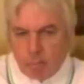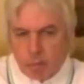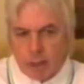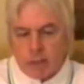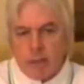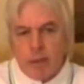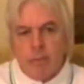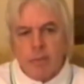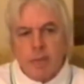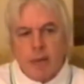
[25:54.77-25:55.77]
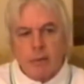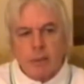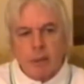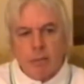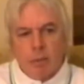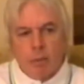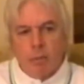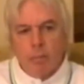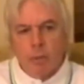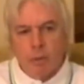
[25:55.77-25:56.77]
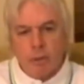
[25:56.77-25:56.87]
greater numbers now to come more and more